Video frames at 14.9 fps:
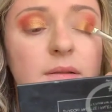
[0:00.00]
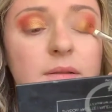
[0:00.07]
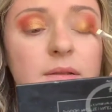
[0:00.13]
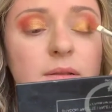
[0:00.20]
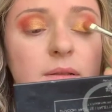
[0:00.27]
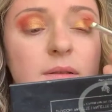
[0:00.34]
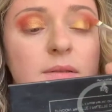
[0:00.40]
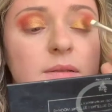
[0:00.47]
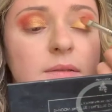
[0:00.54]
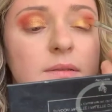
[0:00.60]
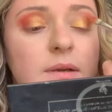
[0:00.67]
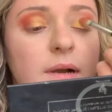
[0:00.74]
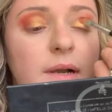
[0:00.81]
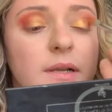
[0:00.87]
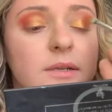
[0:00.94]
This is
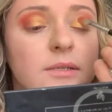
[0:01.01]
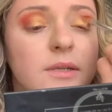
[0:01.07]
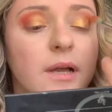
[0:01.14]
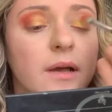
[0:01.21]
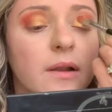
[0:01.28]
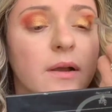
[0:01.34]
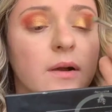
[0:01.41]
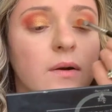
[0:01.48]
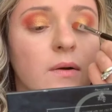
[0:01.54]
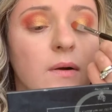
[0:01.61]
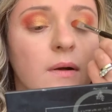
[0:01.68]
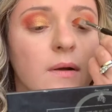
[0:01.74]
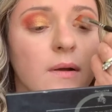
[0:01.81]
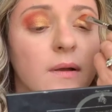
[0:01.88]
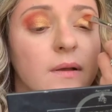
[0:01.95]
the eyeshadow.
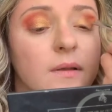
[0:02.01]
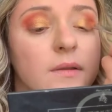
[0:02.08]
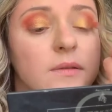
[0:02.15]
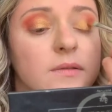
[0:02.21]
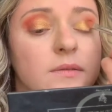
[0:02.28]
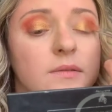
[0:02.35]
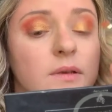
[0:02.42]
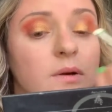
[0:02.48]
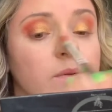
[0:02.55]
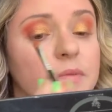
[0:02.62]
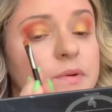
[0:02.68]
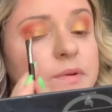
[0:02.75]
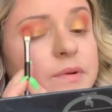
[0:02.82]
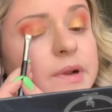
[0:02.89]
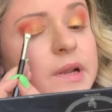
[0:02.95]
It's so
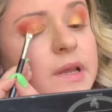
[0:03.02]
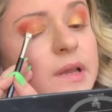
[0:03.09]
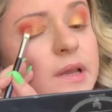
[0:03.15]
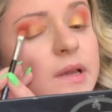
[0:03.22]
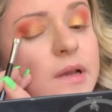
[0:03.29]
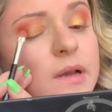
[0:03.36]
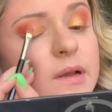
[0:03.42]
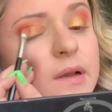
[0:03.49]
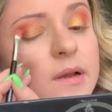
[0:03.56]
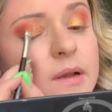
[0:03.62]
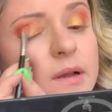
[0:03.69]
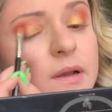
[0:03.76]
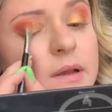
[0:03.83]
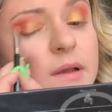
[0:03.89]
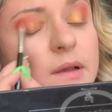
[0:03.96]
pretty.
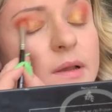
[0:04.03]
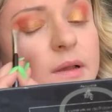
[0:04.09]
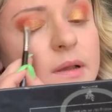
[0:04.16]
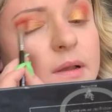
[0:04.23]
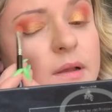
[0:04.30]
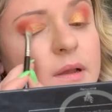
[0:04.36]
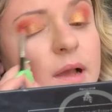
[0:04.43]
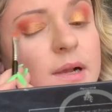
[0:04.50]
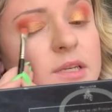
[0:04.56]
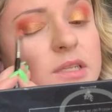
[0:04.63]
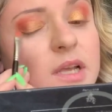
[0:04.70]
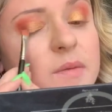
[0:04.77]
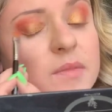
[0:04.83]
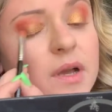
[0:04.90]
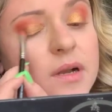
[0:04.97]

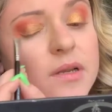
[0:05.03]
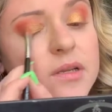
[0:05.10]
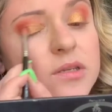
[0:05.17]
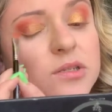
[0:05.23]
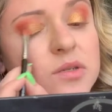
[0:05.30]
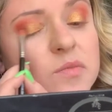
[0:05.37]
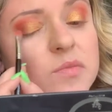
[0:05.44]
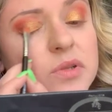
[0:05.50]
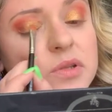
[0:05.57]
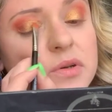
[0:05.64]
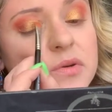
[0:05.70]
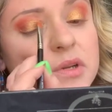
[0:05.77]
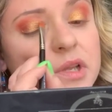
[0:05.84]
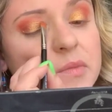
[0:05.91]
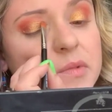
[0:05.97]
Actually, I'm not gonna do
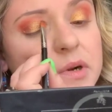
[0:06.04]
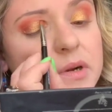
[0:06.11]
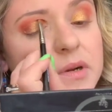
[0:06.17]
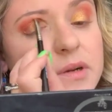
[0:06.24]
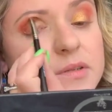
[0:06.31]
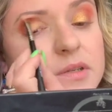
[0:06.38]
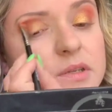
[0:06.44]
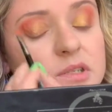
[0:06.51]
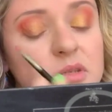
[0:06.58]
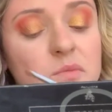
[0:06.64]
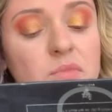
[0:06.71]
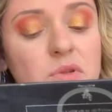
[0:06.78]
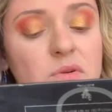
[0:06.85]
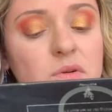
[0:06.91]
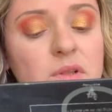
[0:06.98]
blue anymore. I was gonna do
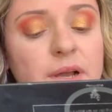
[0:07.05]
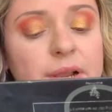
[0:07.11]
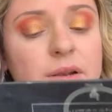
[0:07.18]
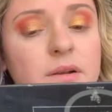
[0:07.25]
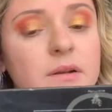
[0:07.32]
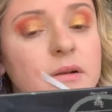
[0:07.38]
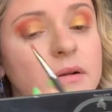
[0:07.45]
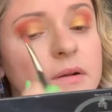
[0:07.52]
blue liner.